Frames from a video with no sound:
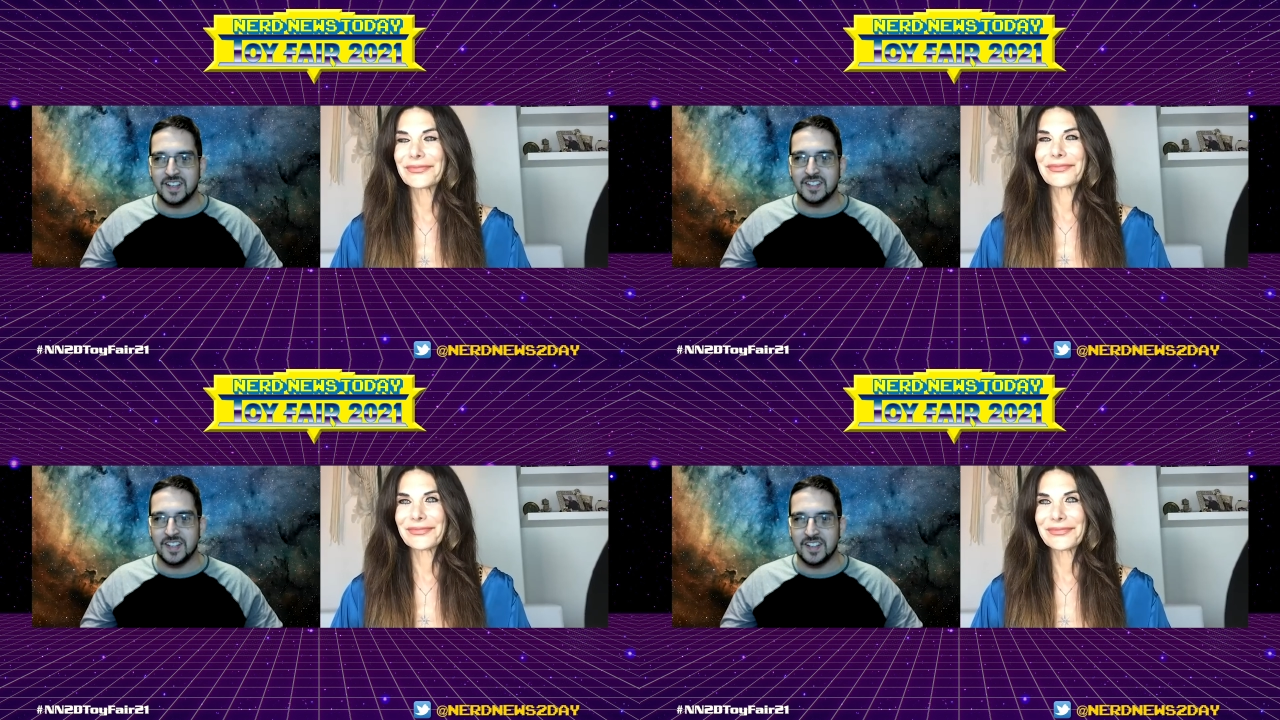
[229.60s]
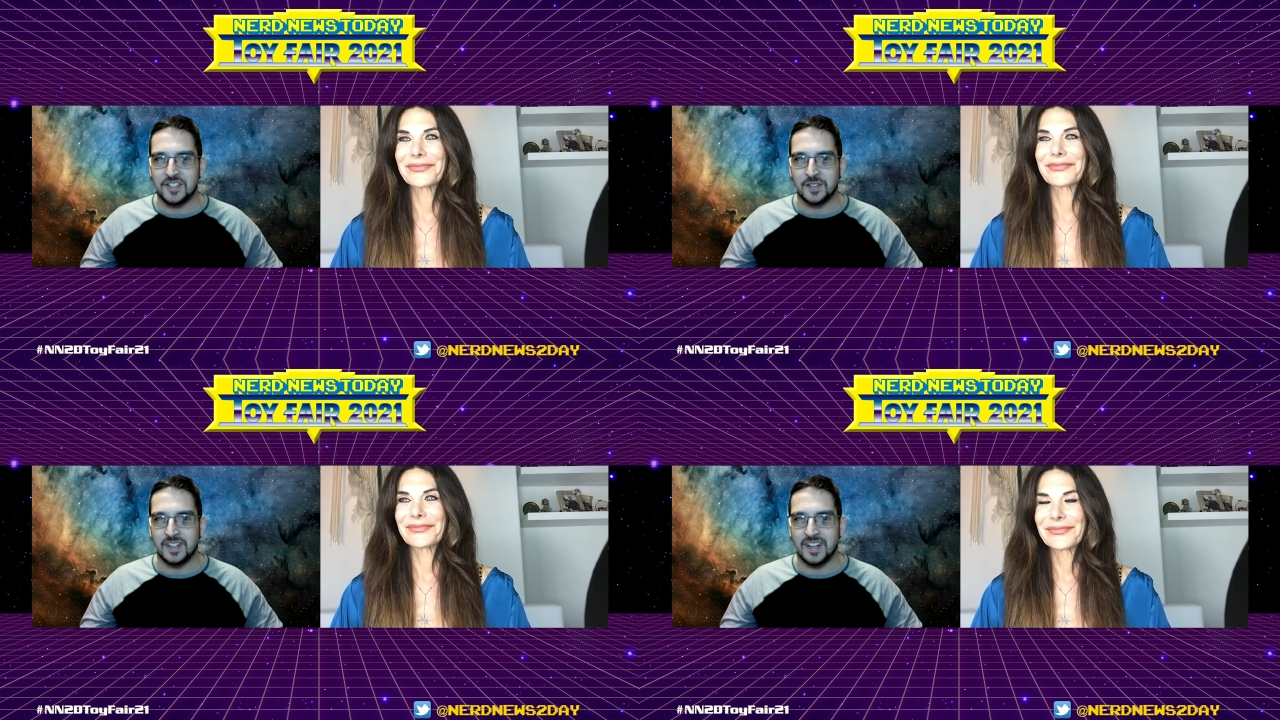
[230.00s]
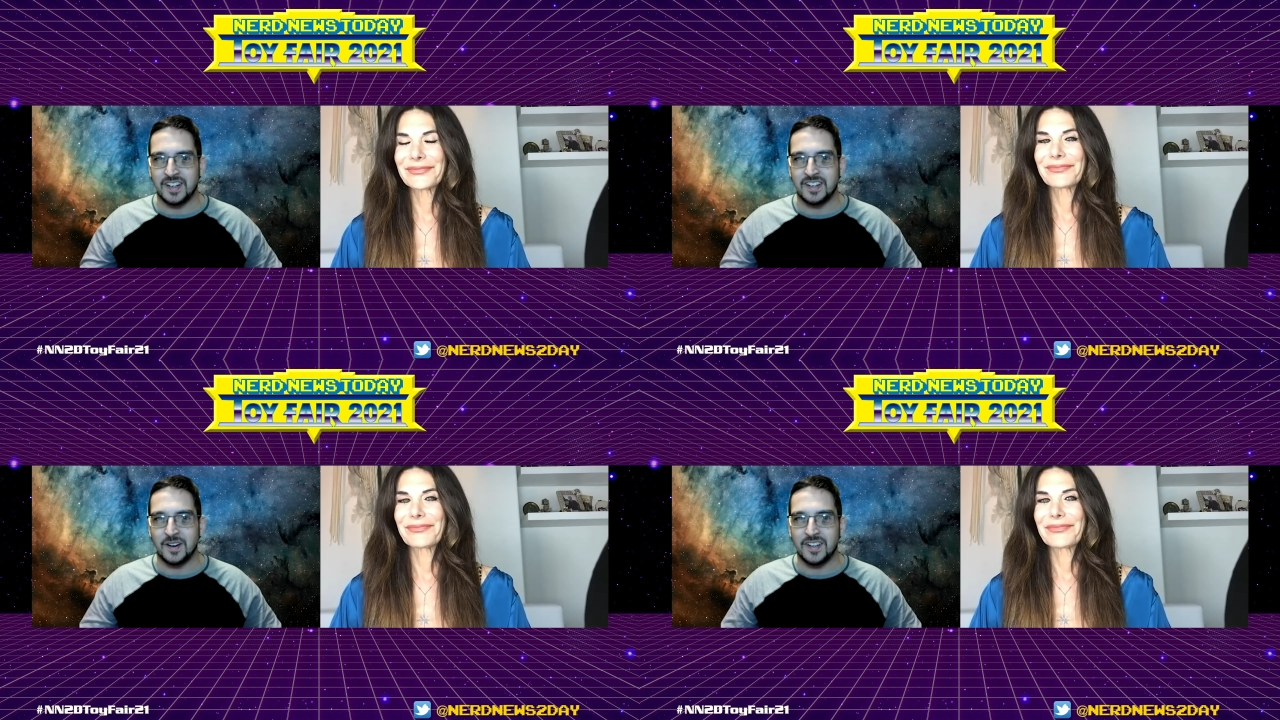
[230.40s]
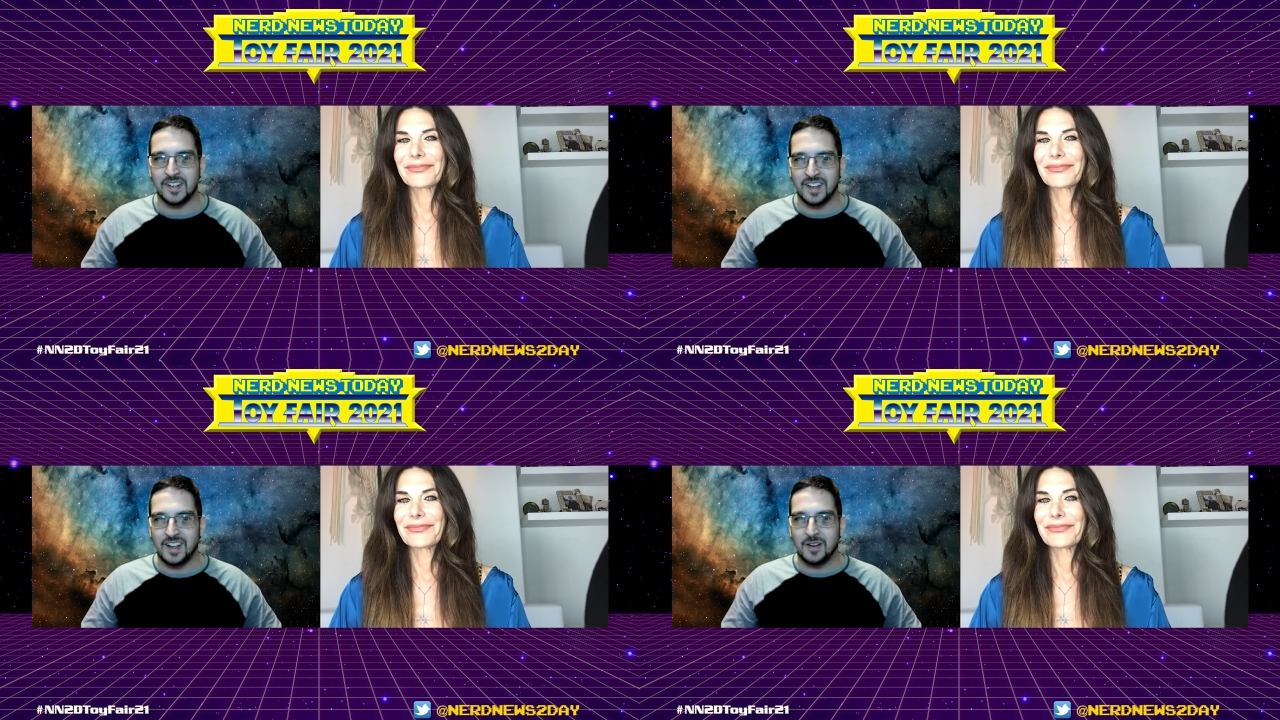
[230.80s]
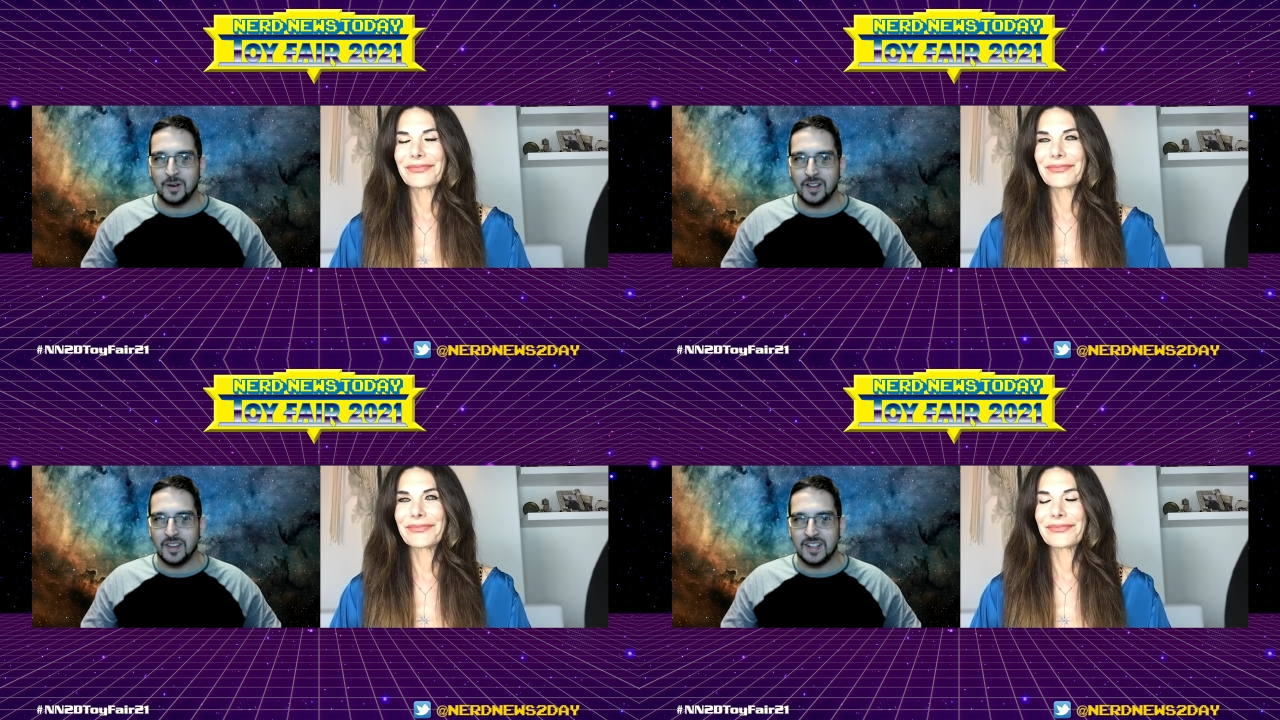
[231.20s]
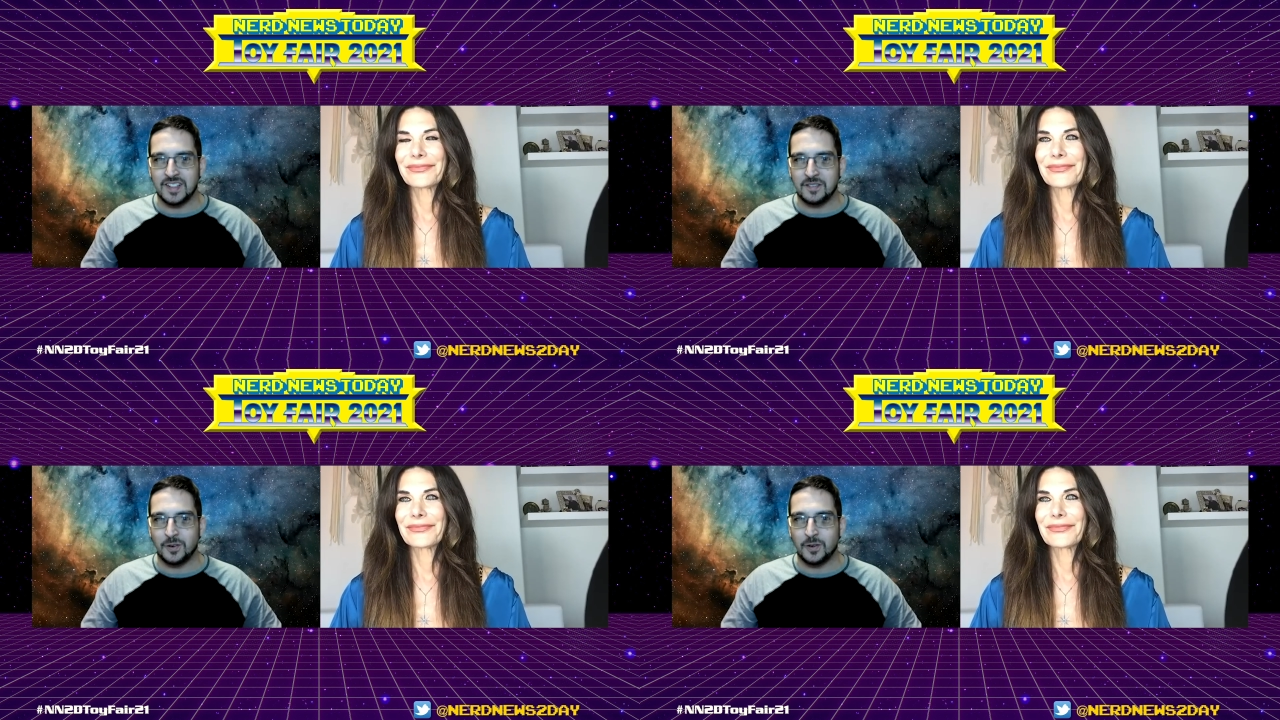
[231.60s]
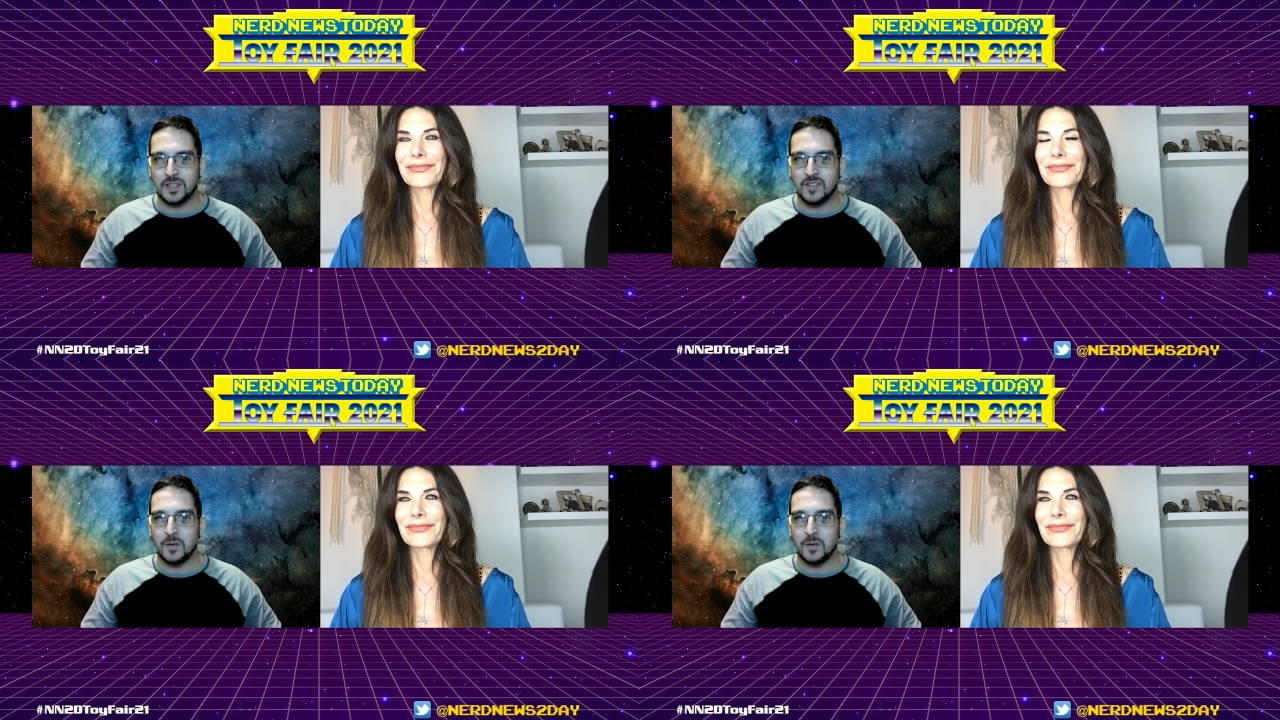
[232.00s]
Speaker 1: is history. And you know, I think one of the things that folks love the